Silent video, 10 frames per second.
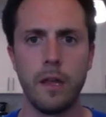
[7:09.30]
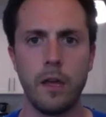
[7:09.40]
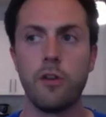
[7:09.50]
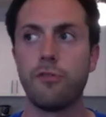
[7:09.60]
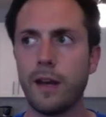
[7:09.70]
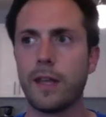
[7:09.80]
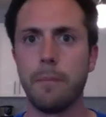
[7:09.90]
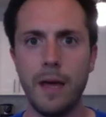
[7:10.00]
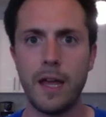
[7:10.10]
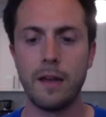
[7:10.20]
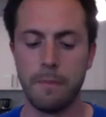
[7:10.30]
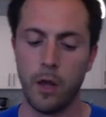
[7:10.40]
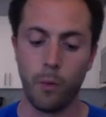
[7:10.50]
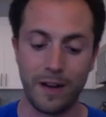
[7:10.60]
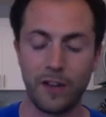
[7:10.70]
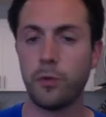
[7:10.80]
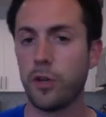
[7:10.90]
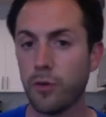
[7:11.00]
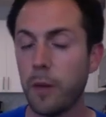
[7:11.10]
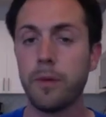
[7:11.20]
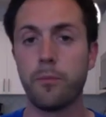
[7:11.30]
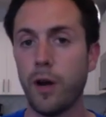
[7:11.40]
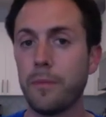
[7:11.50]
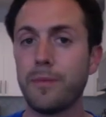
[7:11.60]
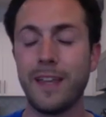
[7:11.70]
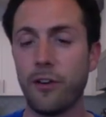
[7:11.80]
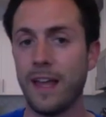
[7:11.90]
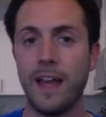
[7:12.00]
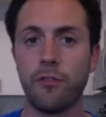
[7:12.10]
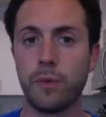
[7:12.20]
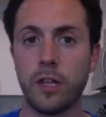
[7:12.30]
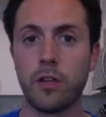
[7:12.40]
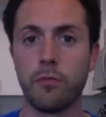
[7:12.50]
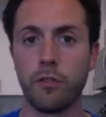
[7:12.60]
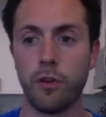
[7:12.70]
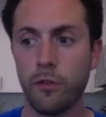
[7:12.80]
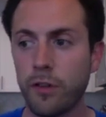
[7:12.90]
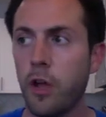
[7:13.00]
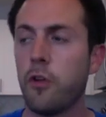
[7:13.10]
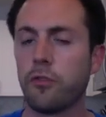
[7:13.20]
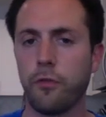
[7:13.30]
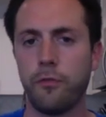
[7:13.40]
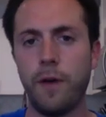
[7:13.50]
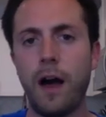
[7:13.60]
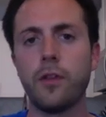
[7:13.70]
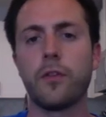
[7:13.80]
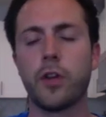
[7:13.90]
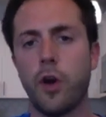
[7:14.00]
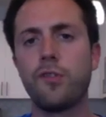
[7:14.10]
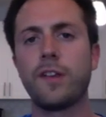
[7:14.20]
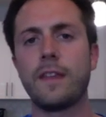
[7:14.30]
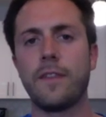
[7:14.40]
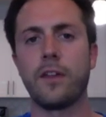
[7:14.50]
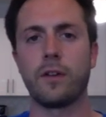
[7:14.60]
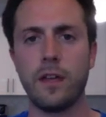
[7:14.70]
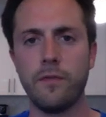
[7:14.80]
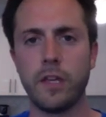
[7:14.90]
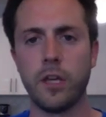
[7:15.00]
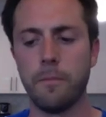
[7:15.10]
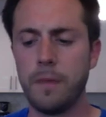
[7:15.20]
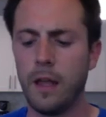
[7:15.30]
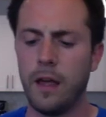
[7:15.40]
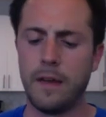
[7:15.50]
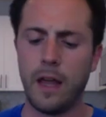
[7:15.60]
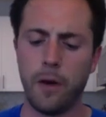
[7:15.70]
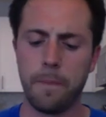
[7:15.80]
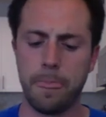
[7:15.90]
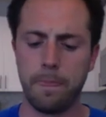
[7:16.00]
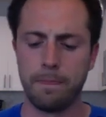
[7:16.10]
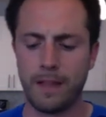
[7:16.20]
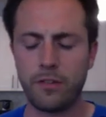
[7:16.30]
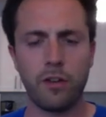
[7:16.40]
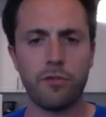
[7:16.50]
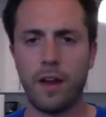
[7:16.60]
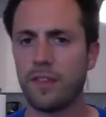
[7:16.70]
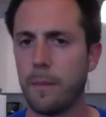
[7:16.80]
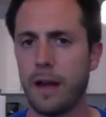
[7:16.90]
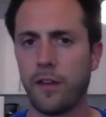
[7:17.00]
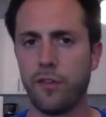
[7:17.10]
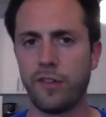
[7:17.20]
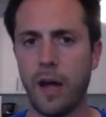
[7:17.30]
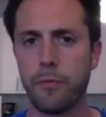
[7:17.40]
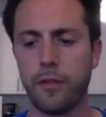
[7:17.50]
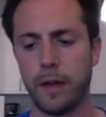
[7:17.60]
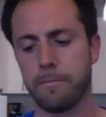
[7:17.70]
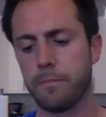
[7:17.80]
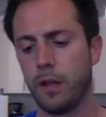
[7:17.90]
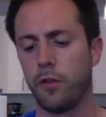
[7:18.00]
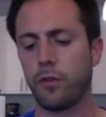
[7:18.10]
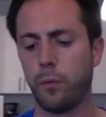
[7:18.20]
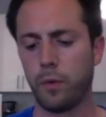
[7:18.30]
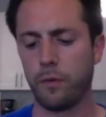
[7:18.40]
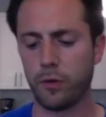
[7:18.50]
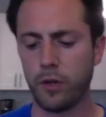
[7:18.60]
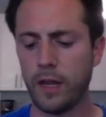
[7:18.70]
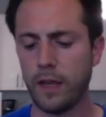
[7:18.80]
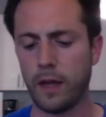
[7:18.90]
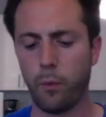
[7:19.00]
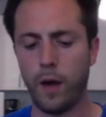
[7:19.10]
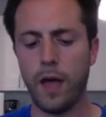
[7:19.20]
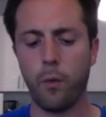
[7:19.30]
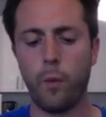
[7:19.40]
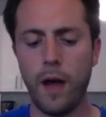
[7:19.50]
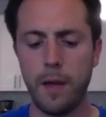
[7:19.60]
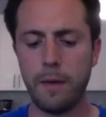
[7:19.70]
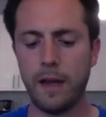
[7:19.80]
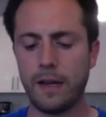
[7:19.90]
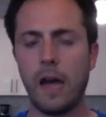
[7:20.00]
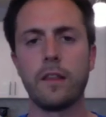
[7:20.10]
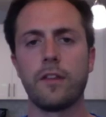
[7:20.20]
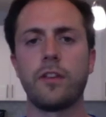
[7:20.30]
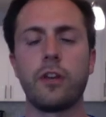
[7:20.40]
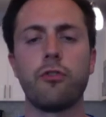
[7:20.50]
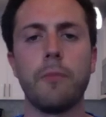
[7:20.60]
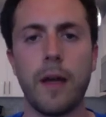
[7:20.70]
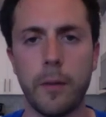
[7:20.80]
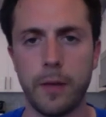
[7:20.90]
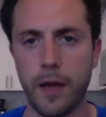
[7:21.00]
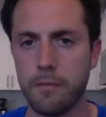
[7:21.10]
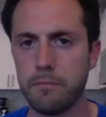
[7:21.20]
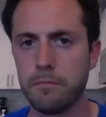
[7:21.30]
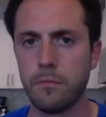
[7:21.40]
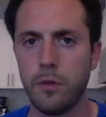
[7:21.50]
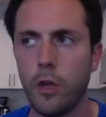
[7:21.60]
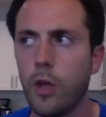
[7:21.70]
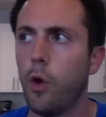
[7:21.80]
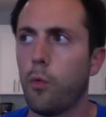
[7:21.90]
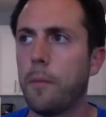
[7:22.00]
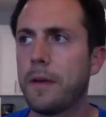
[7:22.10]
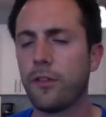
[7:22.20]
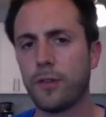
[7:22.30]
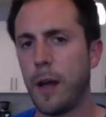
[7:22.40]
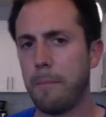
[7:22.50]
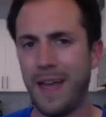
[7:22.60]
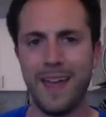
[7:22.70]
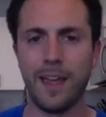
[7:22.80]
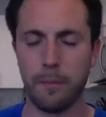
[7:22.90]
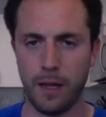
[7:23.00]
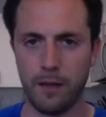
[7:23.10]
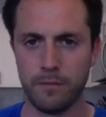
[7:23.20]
You're trying to get paid. Well, guess what? Your upline probably already has really good results, so follow the coaching that they're giving you. Now, let's contrast that back to the job thing. So if we're looking at why am I not listening to my upline? Well, because they're not paying me.